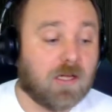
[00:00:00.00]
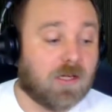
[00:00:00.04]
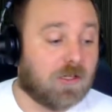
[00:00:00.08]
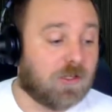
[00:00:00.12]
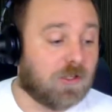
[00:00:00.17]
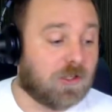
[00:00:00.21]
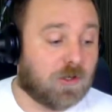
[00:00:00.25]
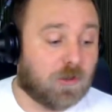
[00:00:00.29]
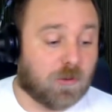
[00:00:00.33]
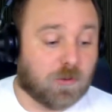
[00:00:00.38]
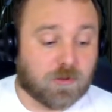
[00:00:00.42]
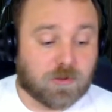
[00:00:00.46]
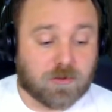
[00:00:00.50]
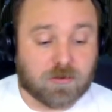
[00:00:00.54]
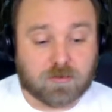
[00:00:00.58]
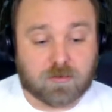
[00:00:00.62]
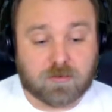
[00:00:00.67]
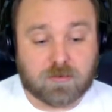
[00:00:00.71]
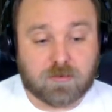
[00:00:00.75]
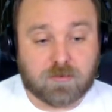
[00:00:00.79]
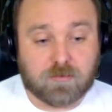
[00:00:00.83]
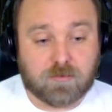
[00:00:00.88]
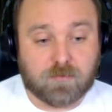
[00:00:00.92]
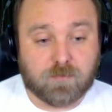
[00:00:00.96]
You know, you
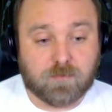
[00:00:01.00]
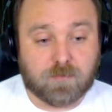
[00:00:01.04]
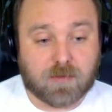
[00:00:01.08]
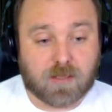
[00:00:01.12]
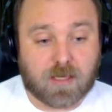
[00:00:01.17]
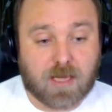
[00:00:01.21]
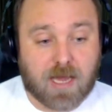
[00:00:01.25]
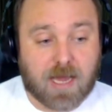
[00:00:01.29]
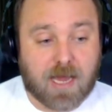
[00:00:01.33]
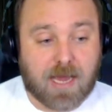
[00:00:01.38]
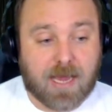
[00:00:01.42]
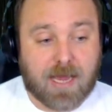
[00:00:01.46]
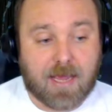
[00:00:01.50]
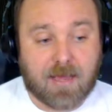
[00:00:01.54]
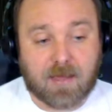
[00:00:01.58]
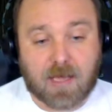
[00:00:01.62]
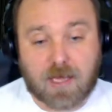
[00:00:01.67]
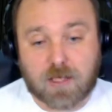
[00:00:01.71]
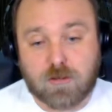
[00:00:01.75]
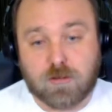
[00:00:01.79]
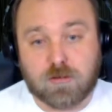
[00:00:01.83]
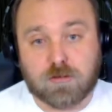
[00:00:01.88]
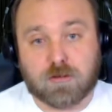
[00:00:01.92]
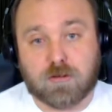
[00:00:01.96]
just, I
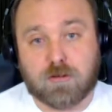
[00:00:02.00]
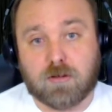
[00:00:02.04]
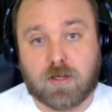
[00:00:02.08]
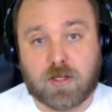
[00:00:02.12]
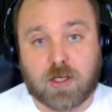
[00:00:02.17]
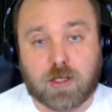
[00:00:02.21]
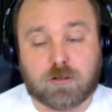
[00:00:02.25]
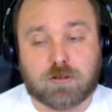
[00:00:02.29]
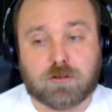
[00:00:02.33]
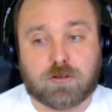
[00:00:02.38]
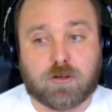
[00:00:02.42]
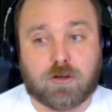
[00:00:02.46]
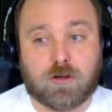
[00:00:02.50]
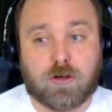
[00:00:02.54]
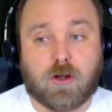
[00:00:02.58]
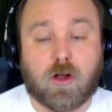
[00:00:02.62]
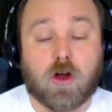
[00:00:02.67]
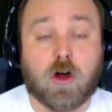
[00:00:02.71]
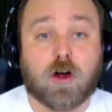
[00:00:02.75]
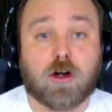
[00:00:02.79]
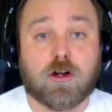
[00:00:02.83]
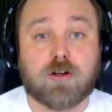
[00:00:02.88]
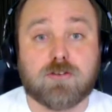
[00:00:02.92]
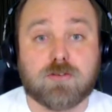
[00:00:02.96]
use an external
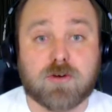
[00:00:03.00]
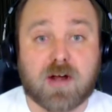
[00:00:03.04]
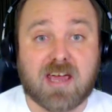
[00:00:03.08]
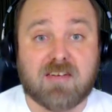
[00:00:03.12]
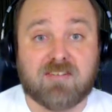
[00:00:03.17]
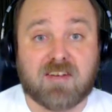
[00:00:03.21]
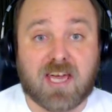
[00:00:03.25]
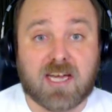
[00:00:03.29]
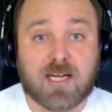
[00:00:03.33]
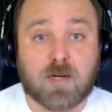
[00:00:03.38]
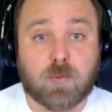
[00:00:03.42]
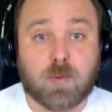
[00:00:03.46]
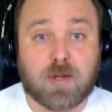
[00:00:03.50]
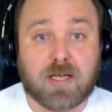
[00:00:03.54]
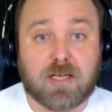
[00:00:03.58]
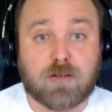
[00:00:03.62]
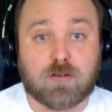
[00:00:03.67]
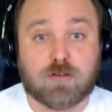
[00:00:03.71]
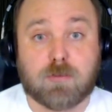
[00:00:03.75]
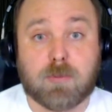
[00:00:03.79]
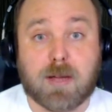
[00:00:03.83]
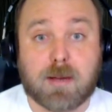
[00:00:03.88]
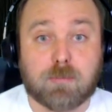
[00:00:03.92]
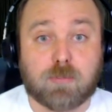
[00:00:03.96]
hard drive anyway,
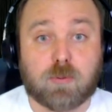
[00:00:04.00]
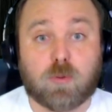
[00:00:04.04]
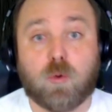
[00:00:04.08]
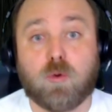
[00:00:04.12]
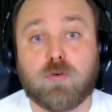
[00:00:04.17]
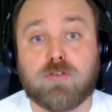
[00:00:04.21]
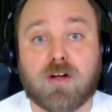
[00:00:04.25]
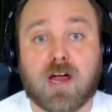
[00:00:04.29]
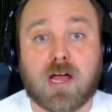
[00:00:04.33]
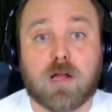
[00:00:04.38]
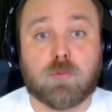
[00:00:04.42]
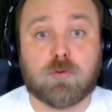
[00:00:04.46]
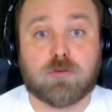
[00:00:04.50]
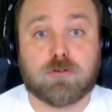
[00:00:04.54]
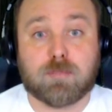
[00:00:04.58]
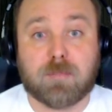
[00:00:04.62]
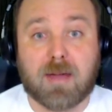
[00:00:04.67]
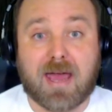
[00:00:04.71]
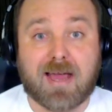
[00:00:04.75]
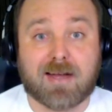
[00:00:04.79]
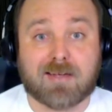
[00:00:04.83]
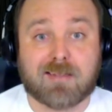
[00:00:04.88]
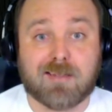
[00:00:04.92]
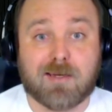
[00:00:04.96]
so my profile was
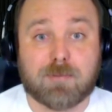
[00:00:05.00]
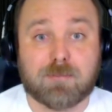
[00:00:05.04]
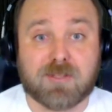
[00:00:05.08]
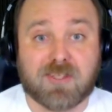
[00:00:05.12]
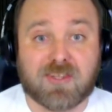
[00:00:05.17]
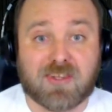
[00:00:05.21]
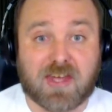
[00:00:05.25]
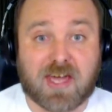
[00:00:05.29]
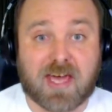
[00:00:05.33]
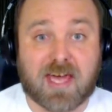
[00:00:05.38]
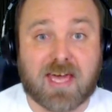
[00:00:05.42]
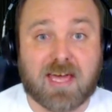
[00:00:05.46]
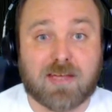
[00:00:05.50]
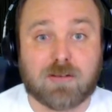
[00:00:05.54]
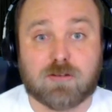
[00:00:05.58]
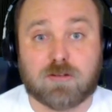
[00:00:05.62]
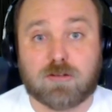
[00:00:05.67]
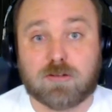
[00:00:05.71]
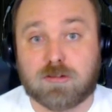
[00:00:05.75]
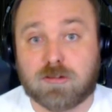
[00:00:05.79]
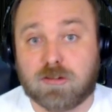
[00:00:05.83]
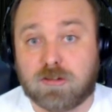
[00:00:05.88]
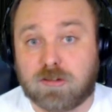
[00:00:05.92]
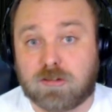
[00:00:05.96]
backed up to that. So
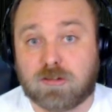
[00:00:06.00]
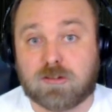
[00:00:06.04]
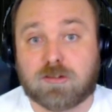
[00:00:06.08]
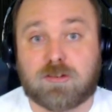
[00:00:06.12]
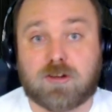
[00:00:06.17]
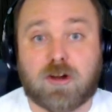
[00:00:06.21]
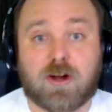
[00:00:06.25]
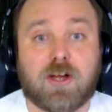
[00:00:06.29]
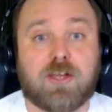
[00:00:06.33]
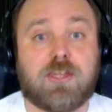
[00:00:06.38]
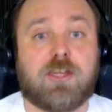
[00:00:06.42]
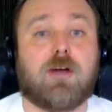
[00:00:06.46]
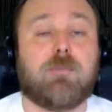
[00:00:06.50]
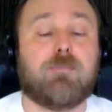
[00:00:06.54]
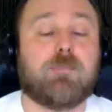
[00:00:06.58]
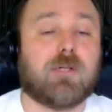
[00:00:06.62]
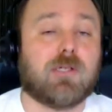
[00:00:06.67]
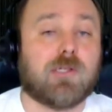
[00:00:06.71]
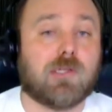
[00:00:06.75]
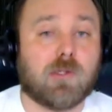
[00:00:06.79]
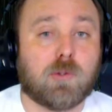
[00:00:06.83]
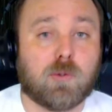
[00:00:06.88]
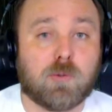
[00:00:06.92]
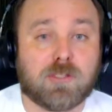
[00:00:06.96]
as soon as it started up, it
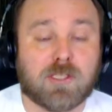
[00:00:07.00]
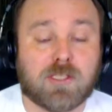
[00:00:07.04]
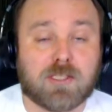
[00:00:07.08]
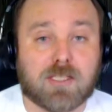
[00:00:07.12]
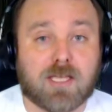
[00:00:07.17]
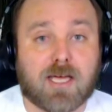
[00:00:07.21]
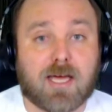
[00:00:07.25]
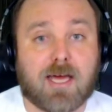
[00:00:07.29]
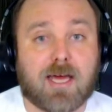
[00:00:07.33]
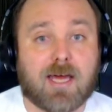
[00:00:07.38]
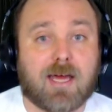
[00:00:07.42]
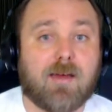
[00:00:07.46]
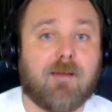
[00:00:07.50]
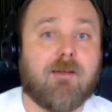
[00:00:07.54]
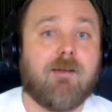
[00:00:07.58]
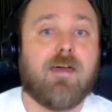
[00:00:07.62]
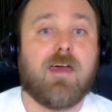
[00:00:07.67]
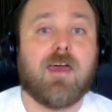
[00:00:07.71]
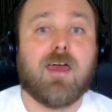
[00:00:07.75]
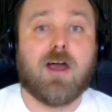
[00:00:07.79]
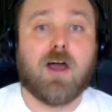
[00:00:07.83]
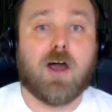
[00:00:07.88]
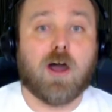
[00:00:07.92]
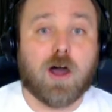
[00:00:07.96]
loaded that,
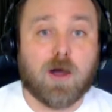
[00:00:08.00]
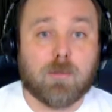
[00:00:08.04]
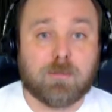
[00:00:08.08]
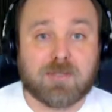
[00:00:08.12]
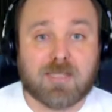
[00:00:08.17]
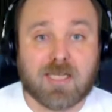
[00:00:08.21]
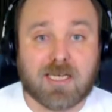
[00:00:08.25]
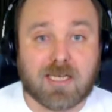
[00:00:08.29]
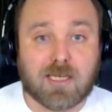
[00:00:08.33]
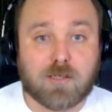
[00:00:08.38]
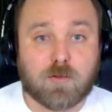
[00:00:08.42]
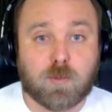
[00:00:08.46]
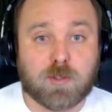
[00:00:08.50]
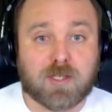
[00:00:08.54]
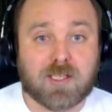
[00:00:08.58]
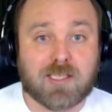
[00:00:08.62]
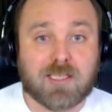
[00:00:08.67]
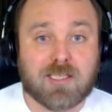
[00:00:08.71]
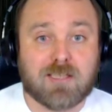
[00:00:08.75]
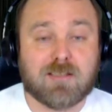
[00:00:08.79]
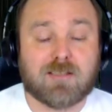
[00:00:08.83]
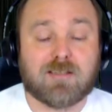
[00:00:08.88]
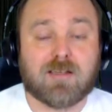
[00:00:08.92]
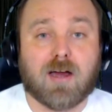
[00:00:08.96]
updated what it
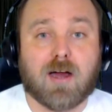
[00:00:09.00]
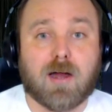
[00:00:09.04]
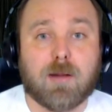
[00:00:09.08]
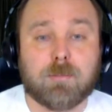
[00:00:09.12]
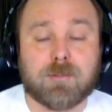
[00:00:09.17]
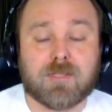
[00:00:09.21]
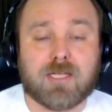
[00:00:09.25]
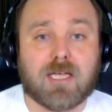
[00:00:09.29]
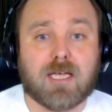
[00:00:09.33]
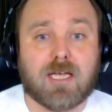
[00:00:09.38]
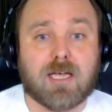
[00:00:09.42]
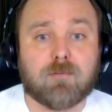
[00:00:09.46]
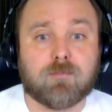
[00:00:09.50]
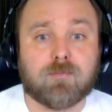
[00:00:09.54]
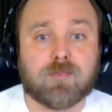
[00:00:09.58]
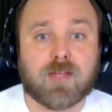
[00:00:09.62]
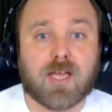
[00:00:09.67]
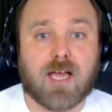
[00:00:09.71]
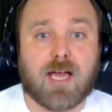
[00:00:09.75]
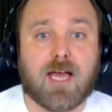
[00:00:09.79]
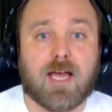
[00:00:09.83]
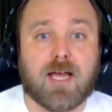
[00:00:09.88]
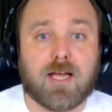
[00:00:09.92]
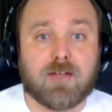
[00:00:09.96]
needed to update,
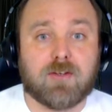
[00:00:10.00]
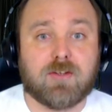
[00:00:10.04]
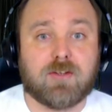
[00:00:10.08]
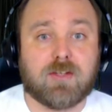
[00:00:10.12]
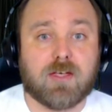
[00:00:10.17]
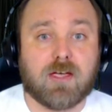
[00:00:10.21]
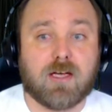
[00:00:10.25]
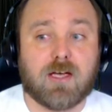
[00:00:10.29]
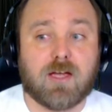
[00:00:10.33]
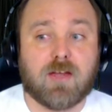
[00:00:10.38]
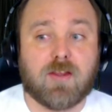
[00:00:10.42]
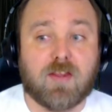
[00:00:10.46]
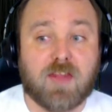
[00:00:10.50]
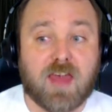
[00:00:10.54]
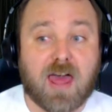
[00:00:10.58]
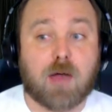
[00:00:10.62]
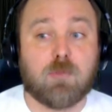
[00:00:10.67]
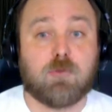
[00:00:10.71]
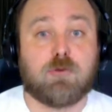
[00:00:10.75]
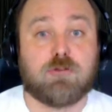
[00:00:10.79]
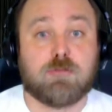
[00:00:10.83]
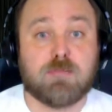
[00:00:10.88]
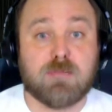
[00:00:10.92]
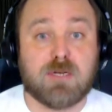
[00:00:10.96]
and that
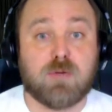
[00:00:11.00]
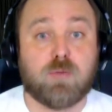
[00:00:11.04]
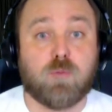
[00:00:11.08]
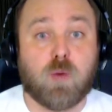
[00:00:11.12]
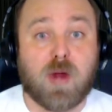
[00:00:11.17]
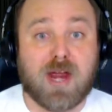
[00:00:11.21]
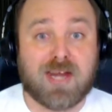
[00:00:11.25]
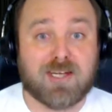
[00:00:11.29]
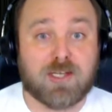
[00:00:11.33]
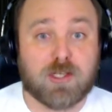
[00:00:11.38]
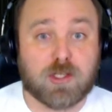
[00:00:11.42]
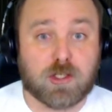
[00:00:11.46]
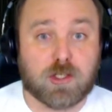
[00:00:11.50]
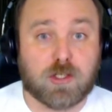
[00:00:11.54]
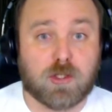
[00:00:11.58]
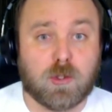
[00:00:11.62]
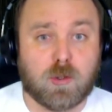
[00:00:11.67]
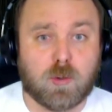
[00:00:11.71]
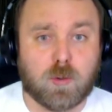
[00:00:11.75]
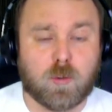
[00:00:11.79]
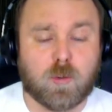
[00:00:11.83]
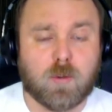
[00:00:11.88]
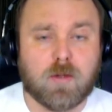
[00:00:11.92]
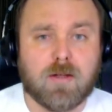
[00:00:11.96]
was me ready to
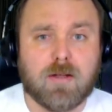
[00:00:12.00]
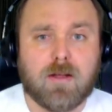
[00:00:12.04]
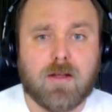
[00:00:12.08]
go.